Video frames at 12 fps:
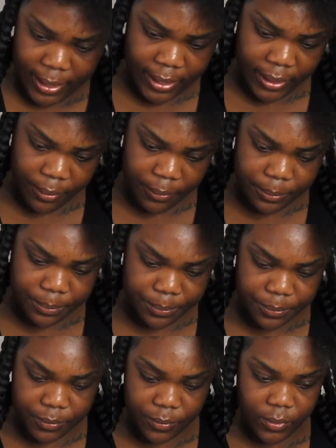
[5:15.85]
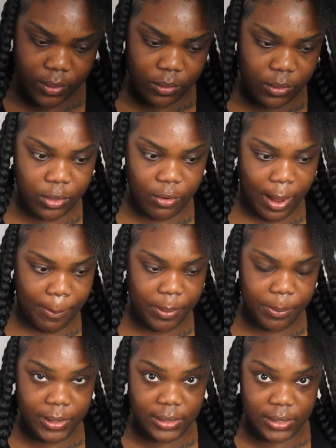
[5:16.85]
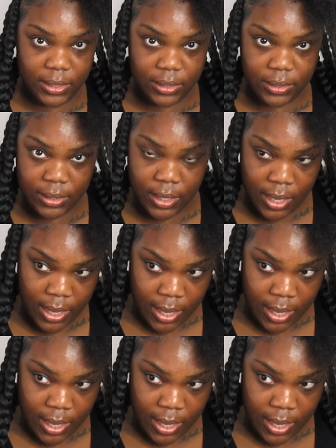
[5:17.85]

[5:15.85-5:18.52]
in or grab the pieces.